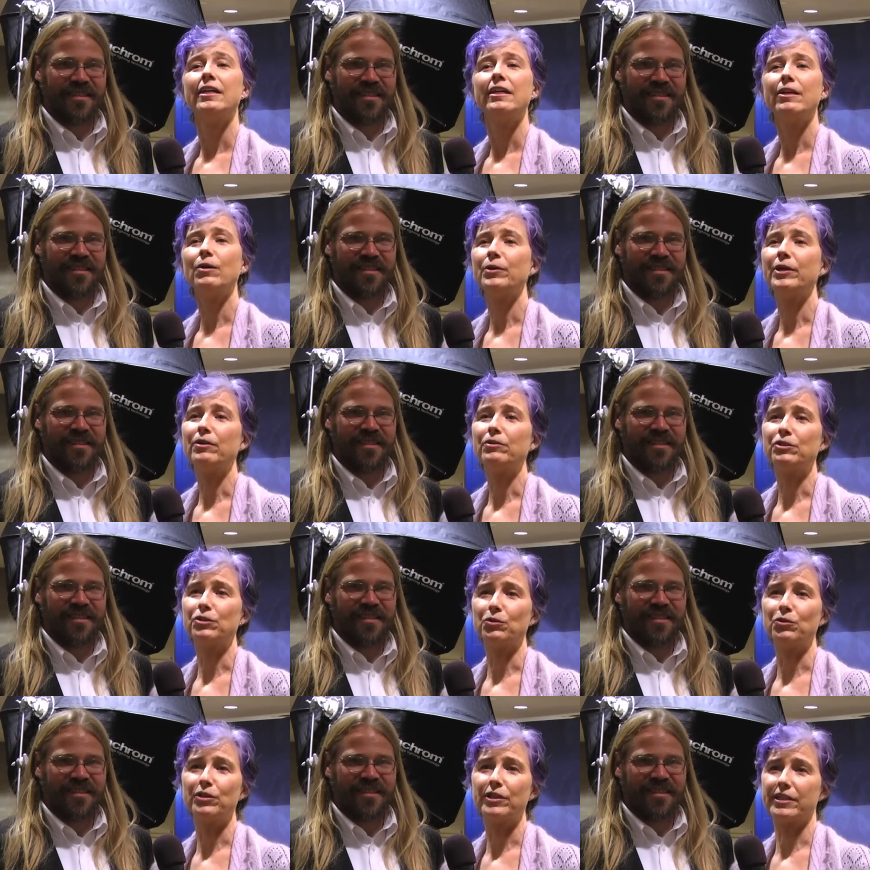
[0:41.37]
Speaker 1: we
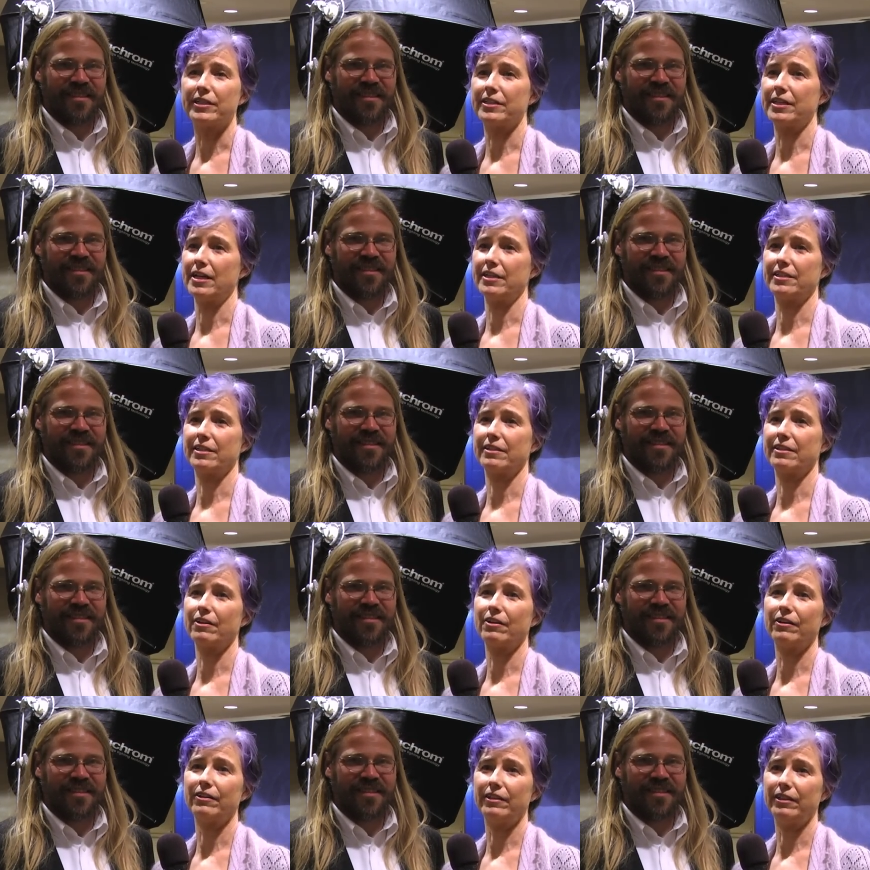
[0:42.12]
don't do this
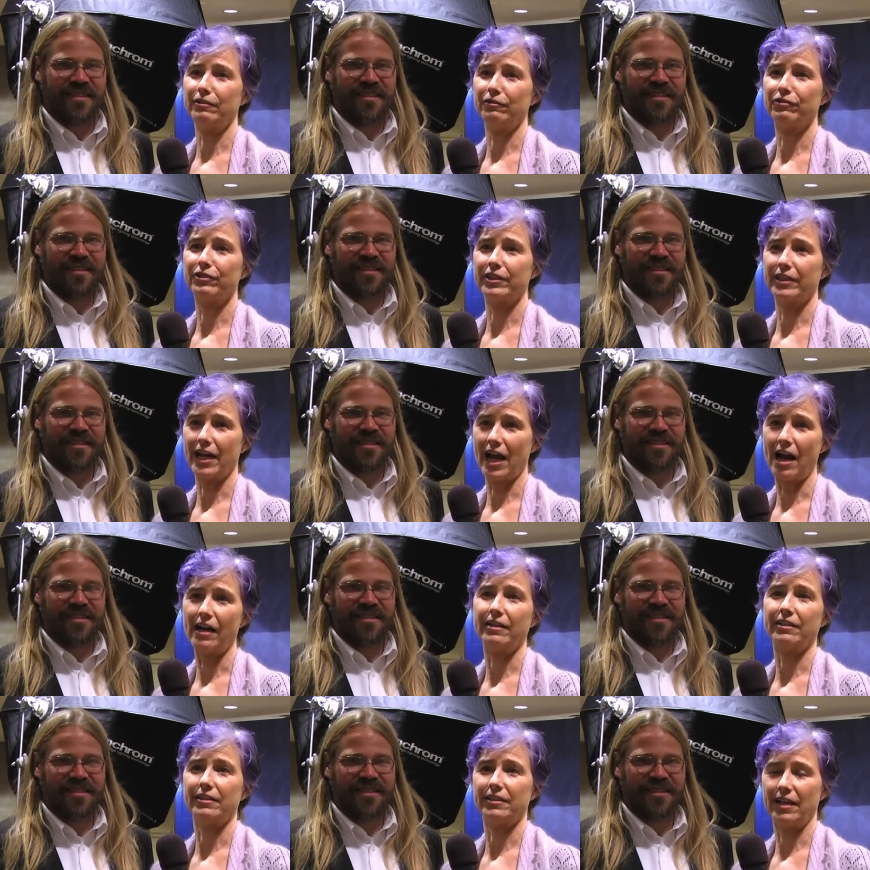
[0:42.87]
necessarily for the
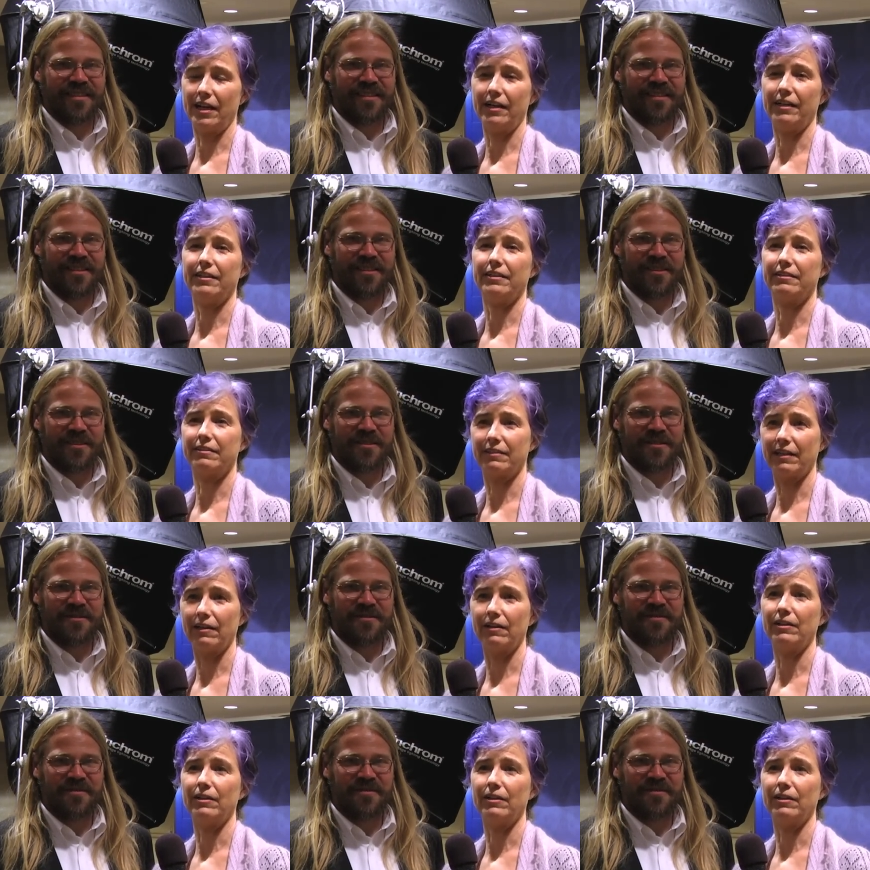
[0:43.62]
accolades.